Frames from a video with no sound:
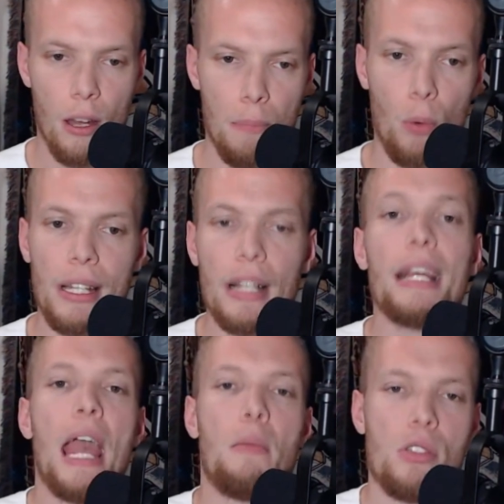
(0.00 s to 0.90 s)
But within the
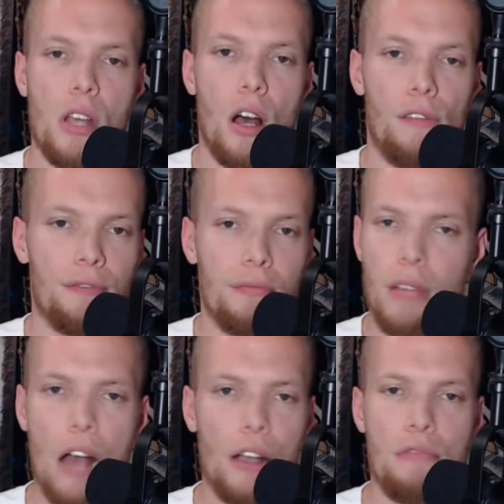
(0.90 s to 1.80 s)
game itself,
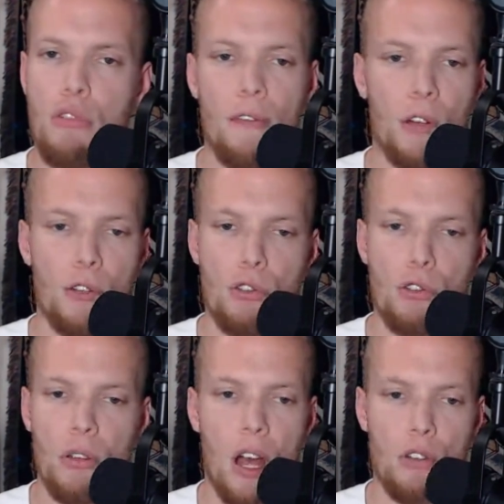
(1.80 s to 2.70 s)
I'll give credit to
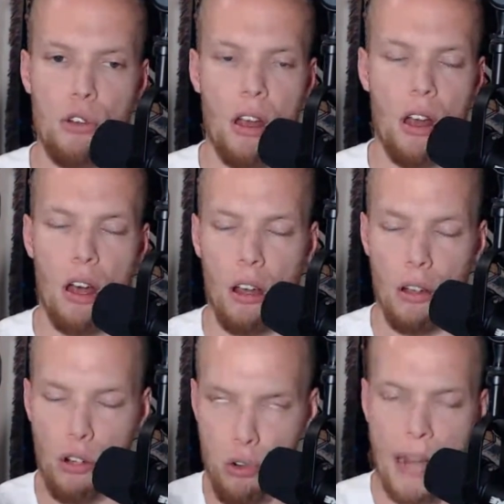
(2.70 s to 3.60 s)

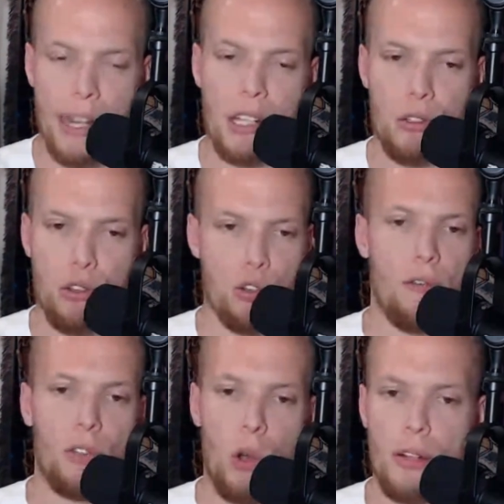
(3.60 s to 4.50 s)
Trevor
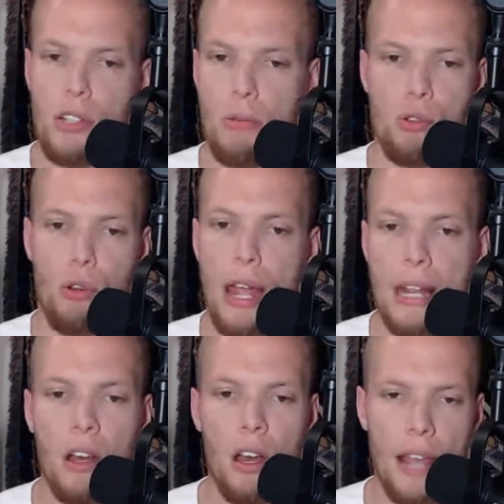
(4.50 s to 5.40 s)
Lawrence. He was great.
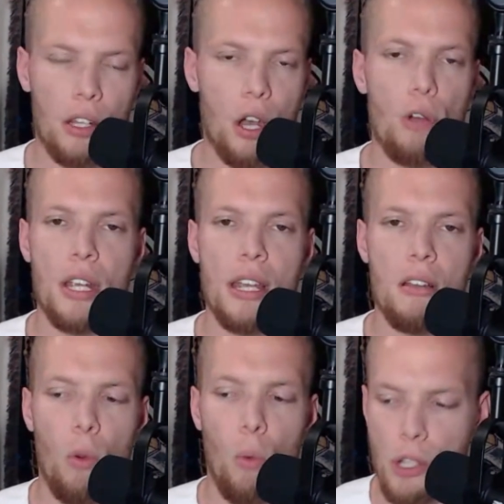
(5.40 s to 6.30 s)
And the
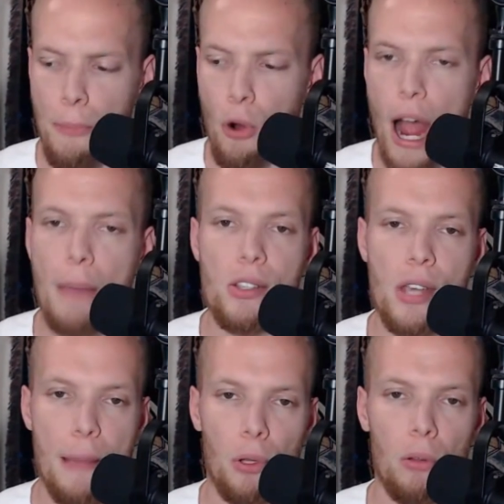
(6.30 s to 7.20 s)
coaching was a prime
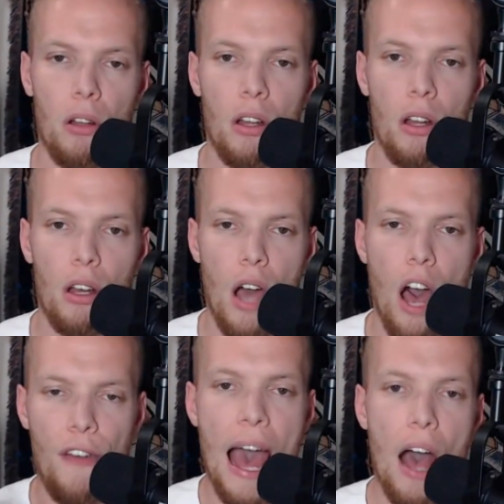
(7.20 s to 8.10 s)
example
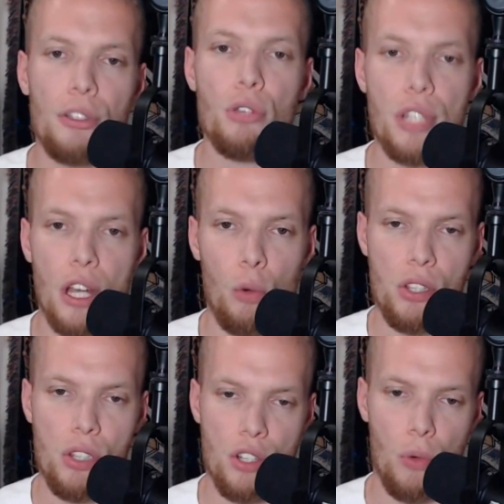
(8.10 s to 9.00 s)
of how you deal with
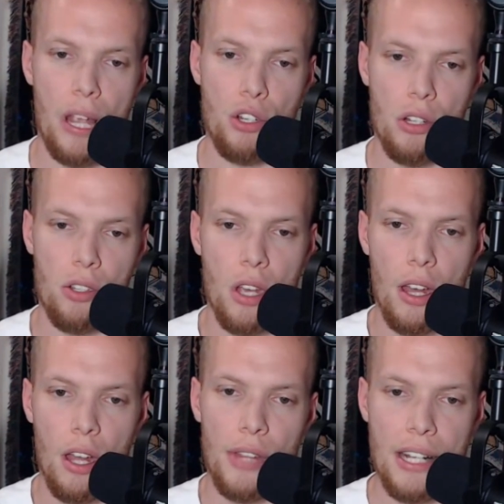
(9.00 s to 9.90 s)
situations.
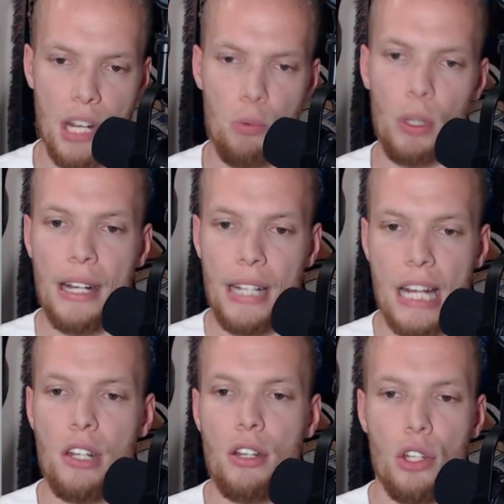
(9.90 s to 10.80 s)
They did what they
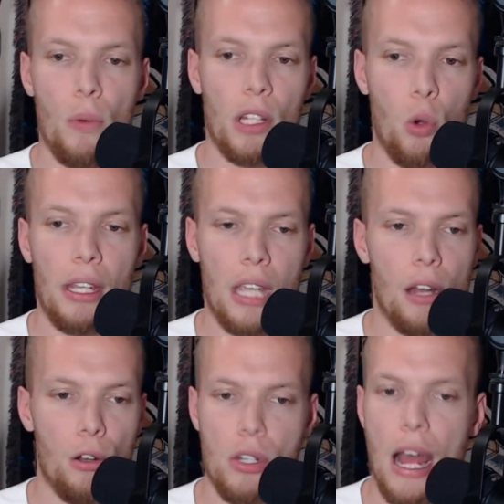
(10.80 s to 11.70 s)
needed to do with quick
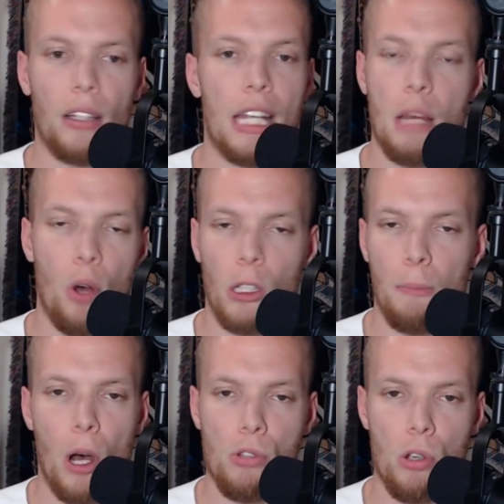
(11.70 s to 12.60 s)
hitters, not letting him hold the
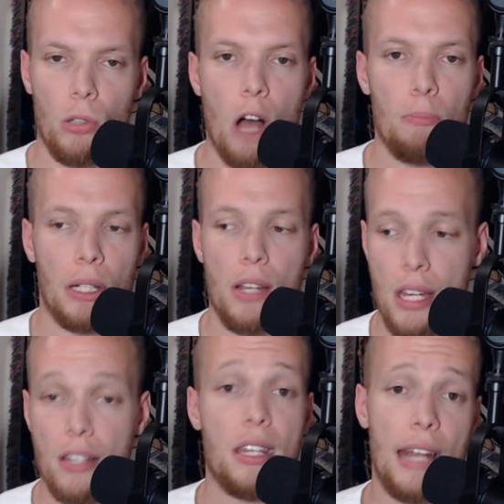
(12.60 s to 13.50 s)
ball too long because
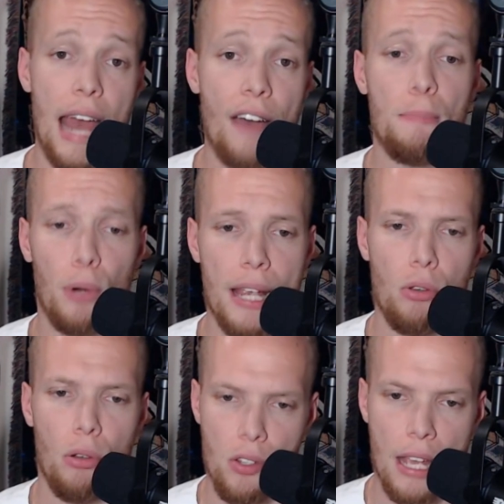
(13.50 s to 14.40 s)
he did have the brace
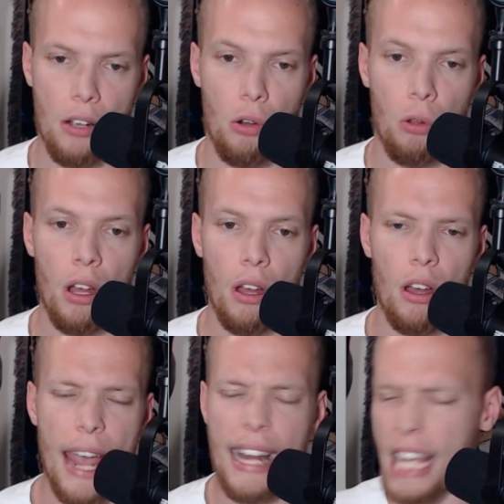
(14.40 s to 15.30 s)
on his ankle.
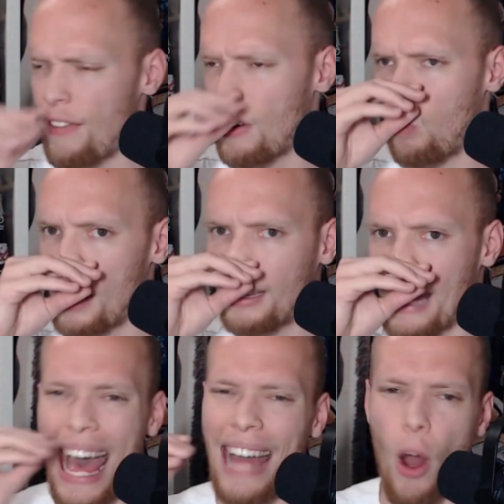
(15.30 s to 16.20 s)
And even with
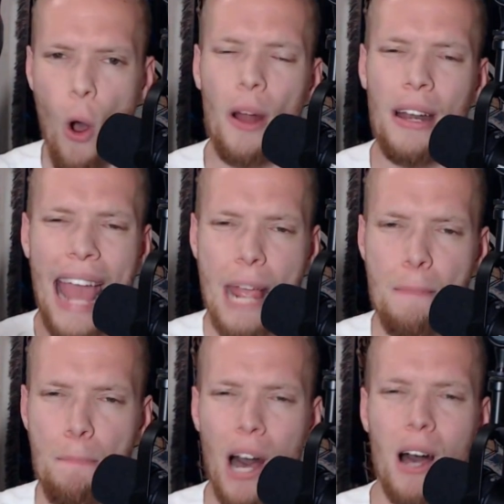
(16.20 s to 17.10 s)
that, on a
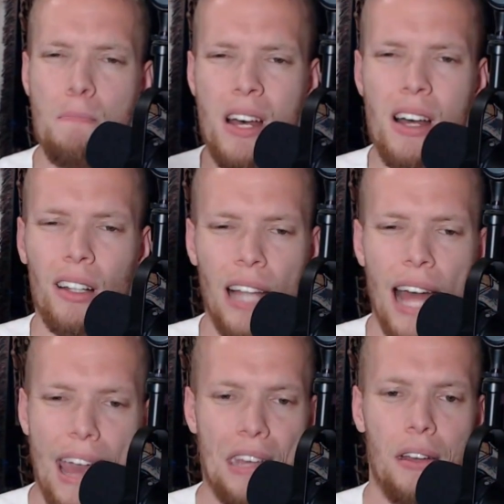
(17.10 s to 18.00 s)
bum
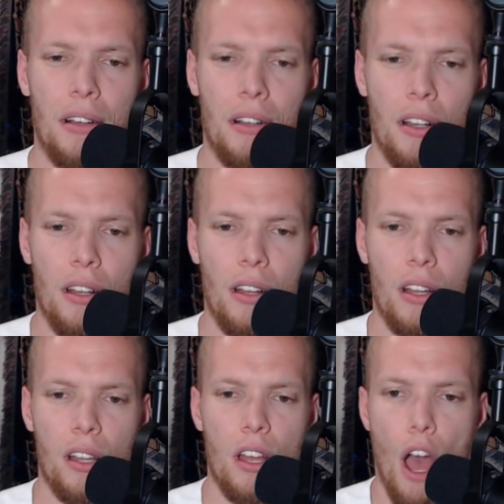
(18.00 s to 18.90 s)
leg,
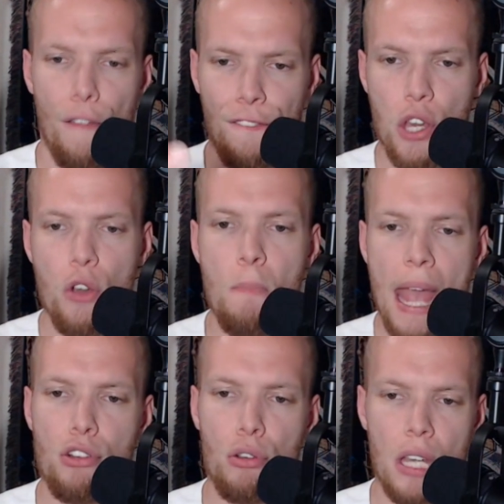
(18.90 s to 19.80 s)
a few
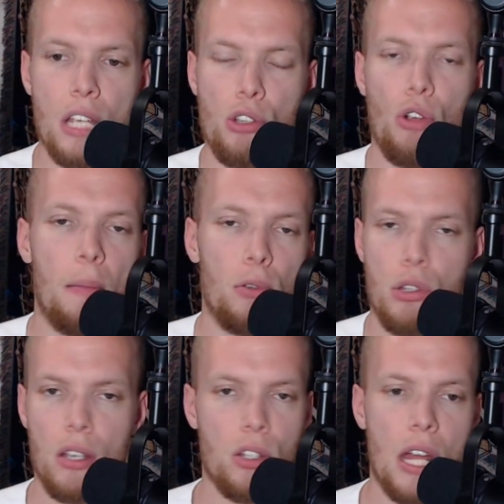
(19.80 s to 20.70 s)
major key scrambles
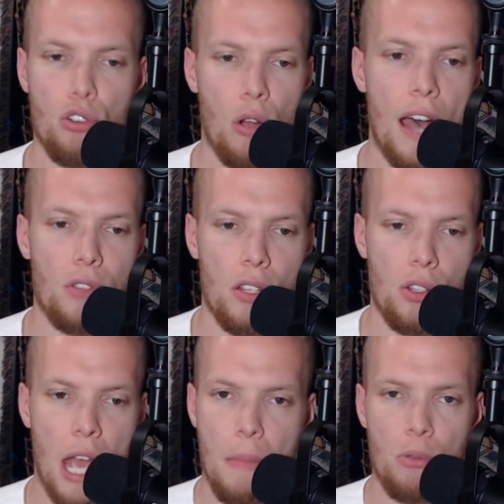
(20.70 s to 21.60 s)
to extend drives in this
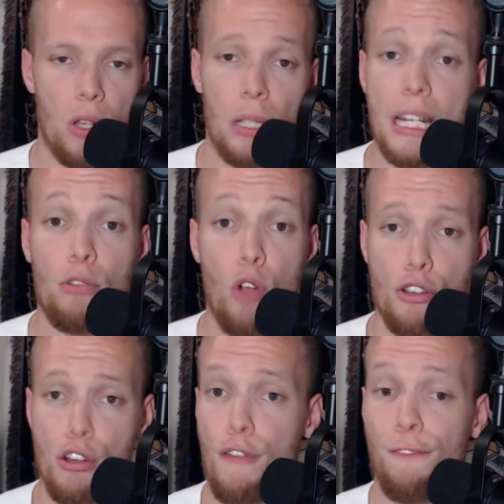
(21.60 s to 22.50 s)
game. He was the leading
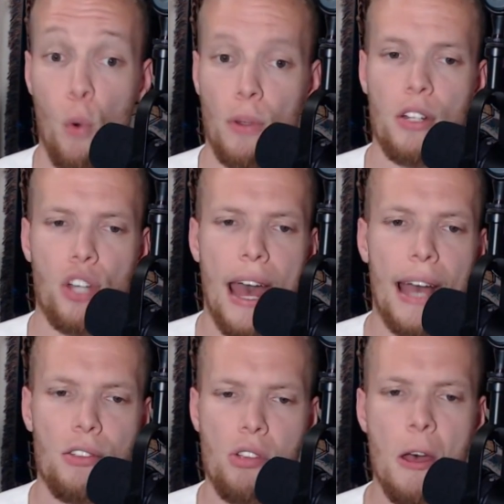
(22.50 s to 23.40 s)
rusher for the
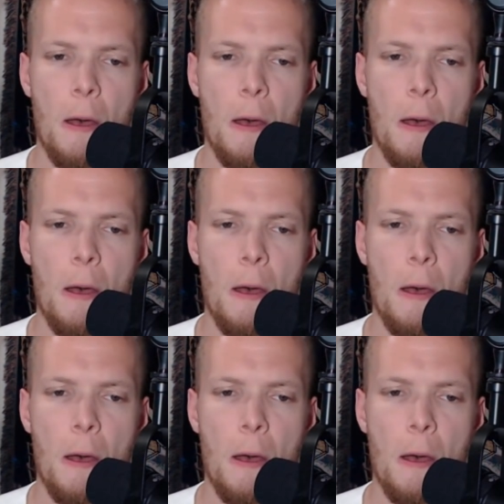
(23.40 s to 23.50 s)
Jags.